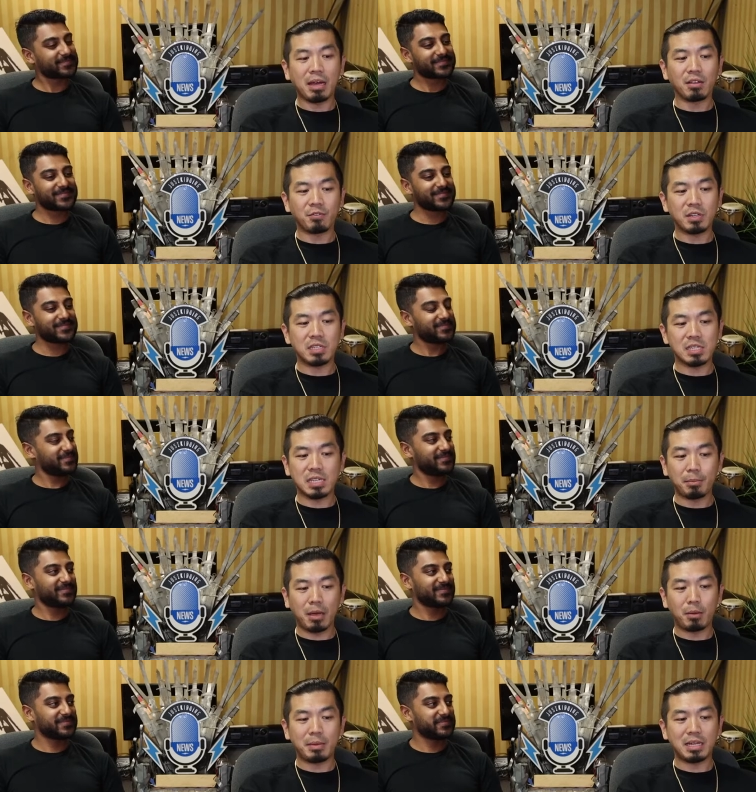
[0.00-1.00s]
Speaker 1: thing. elephant
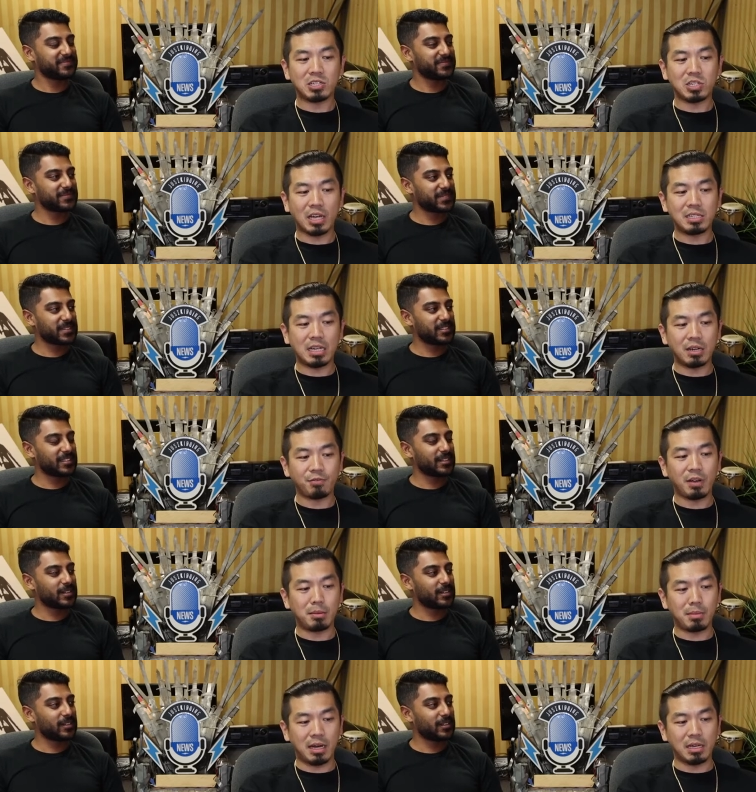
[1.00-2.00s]
somehow managed to identify
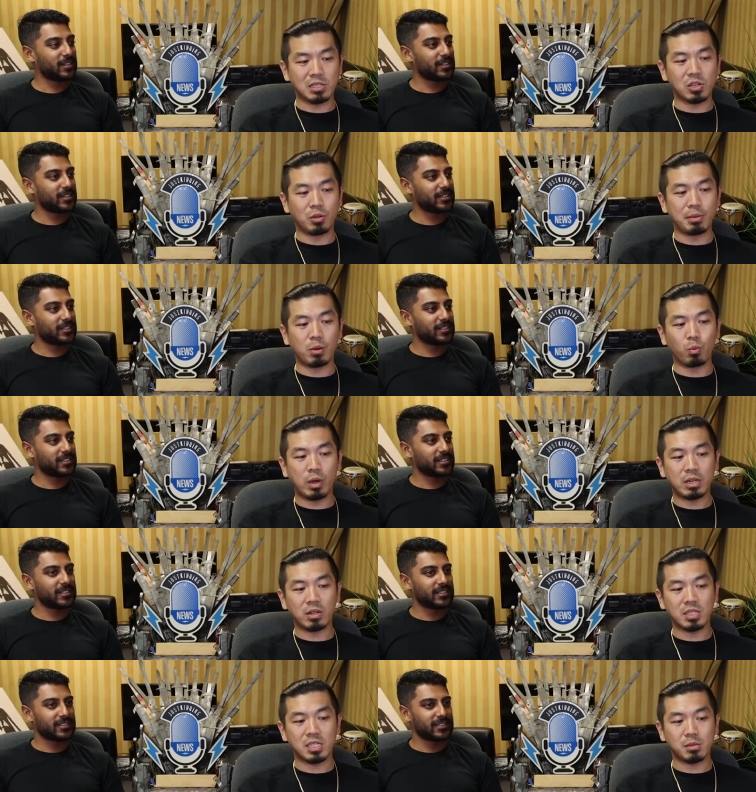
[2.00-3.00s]
Maya's home and went
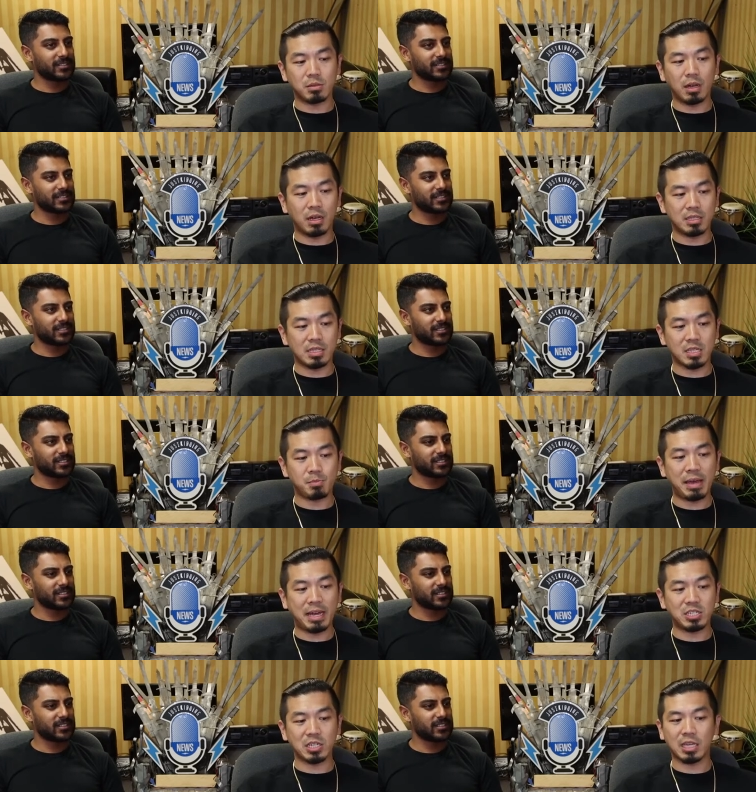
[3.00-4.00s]
on uh, to
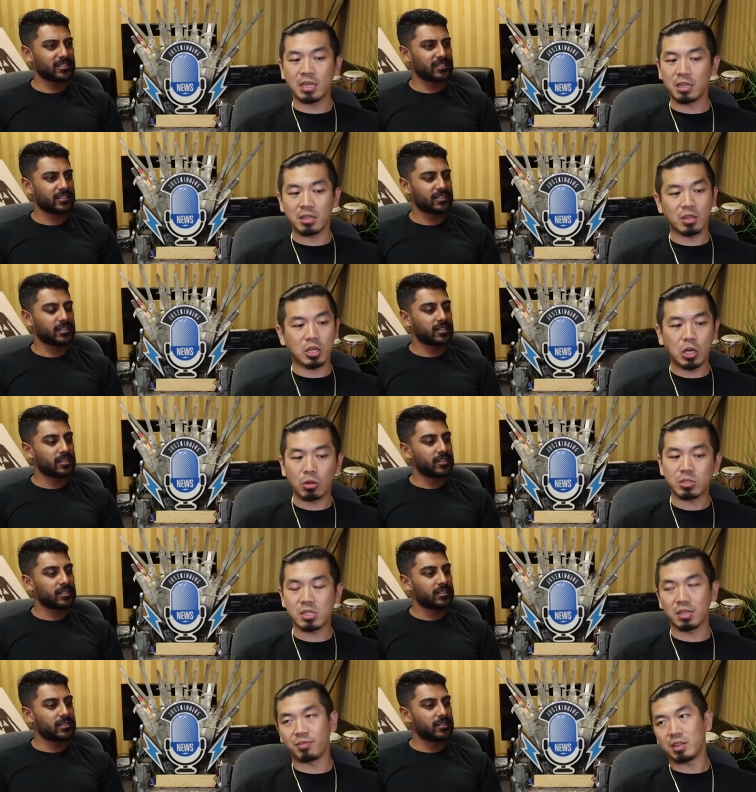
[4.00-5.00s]
smash it, killing the goats
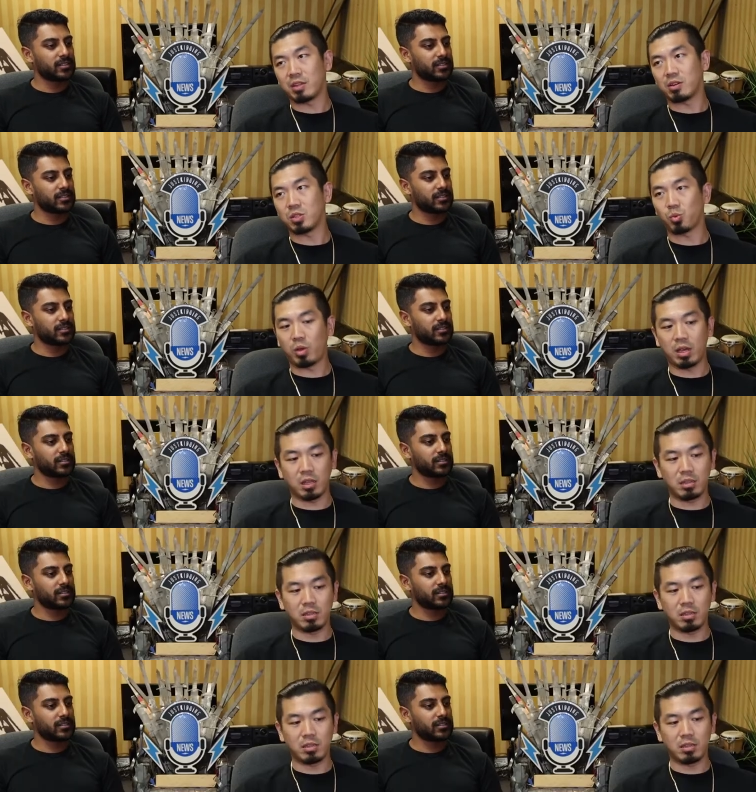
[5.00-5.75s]
living there as well.